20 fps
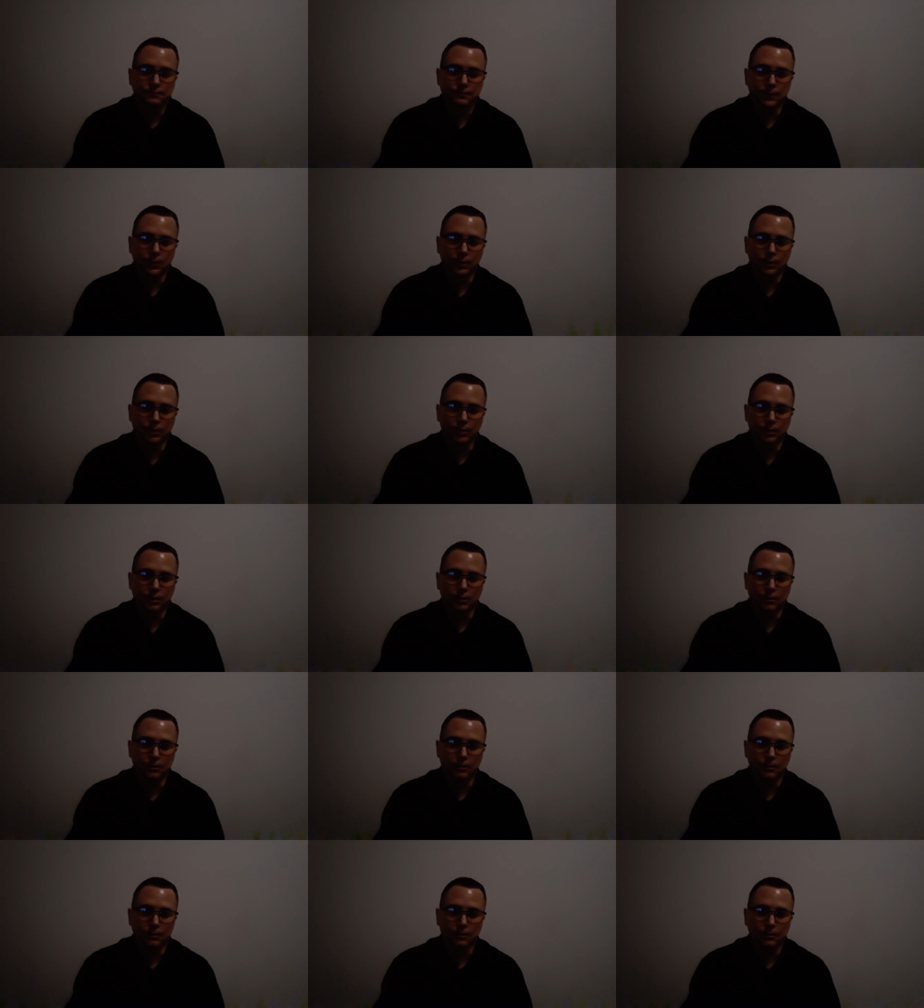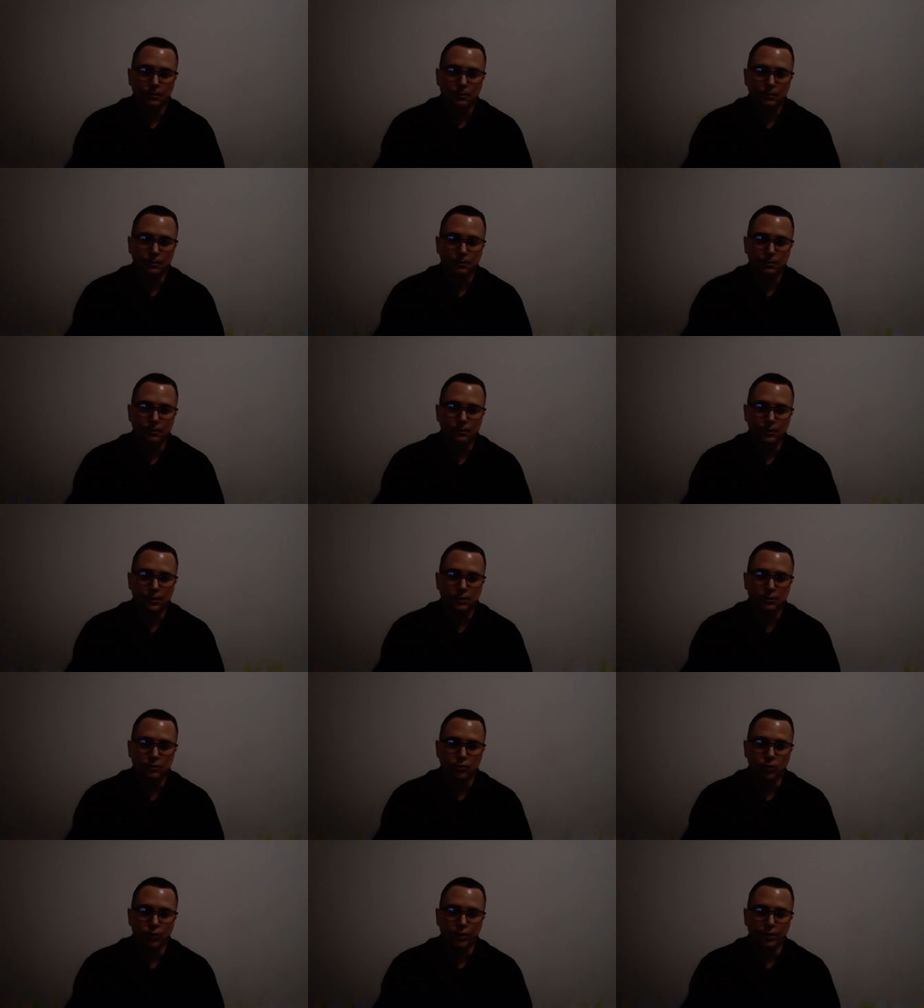Um,
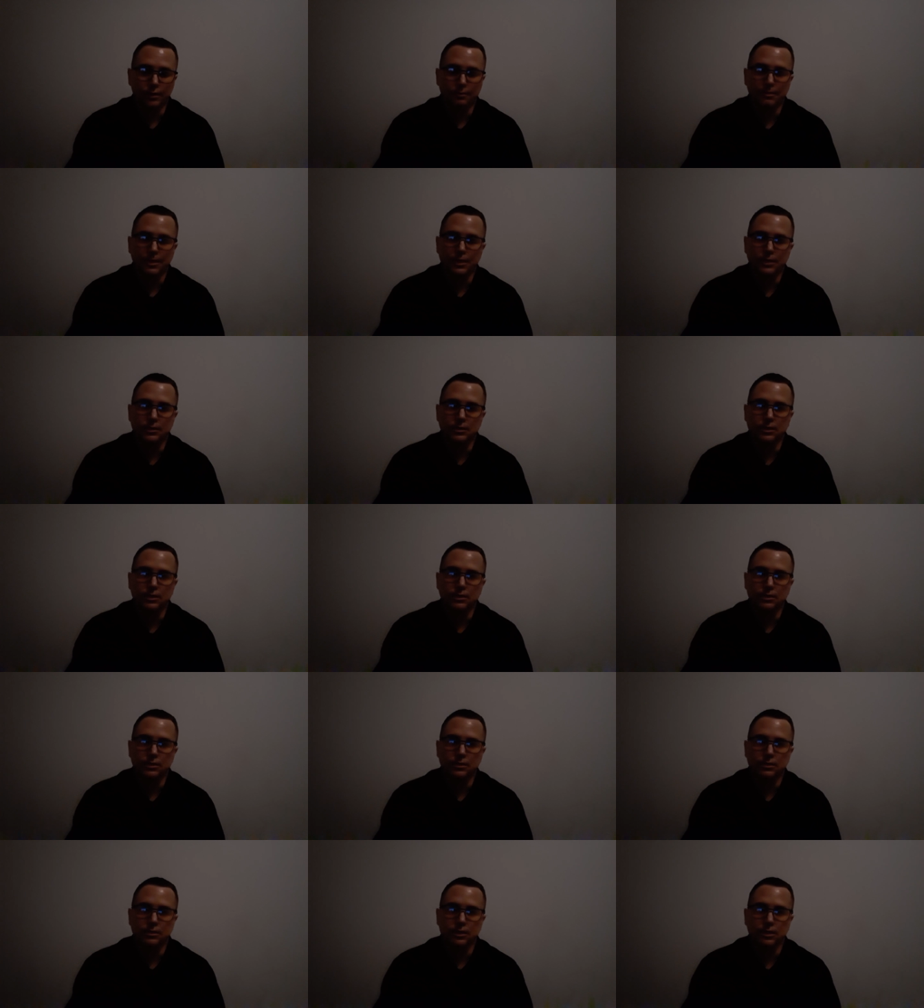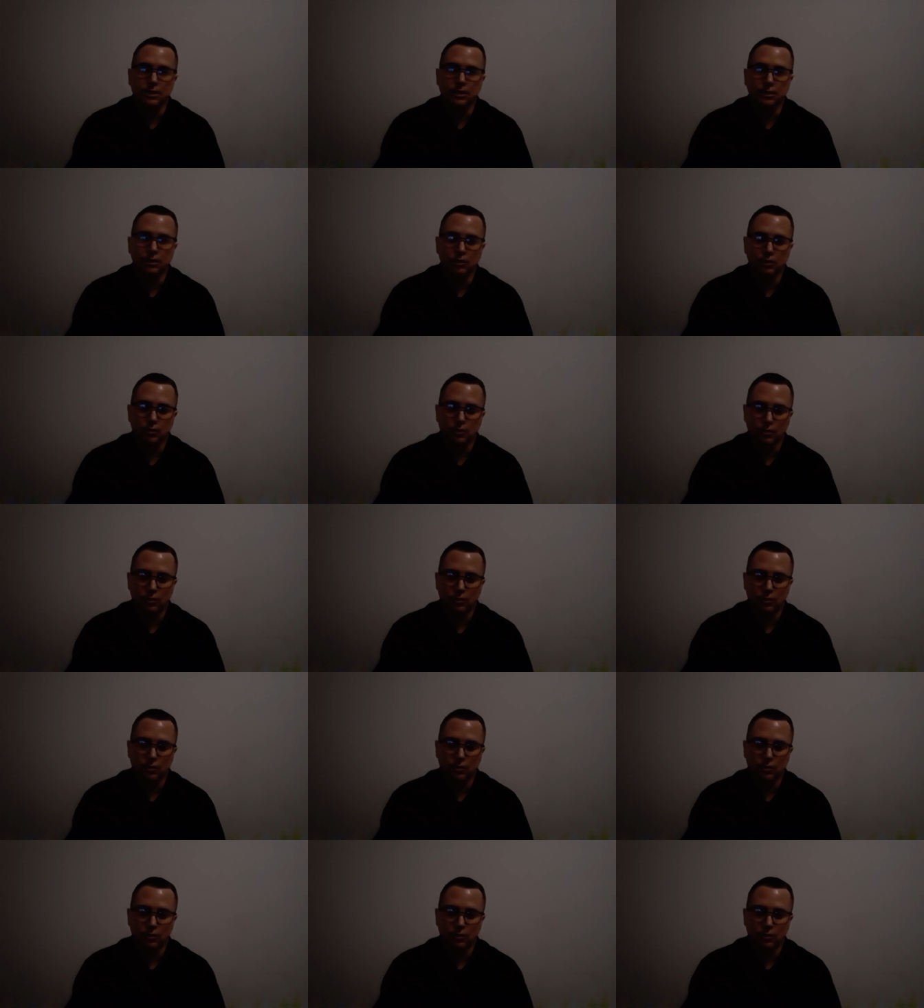that's one of the meditations I do.